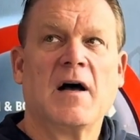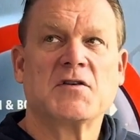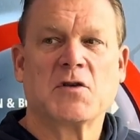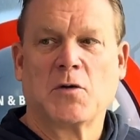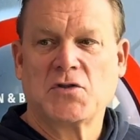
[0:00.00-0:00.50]

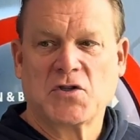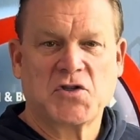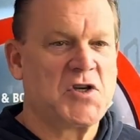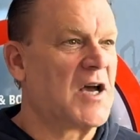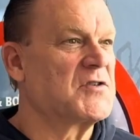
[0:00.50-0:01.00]
So it
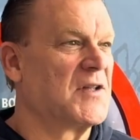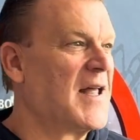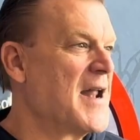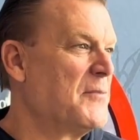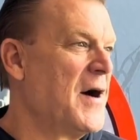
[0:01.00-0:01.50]
just checks a
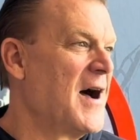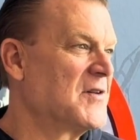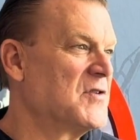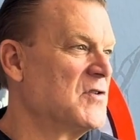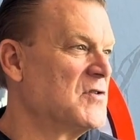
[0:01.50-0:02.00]
lot of
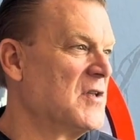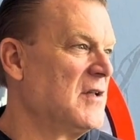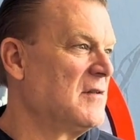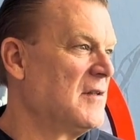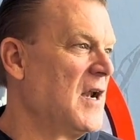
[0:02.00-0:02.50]
boxes
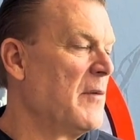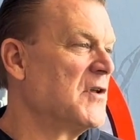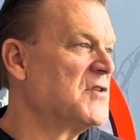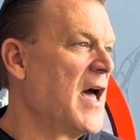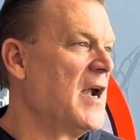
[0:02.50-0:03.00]
that I'm
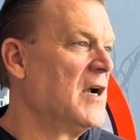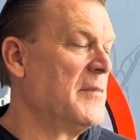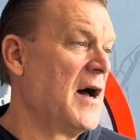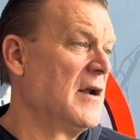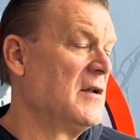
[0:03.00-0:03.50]
excited about.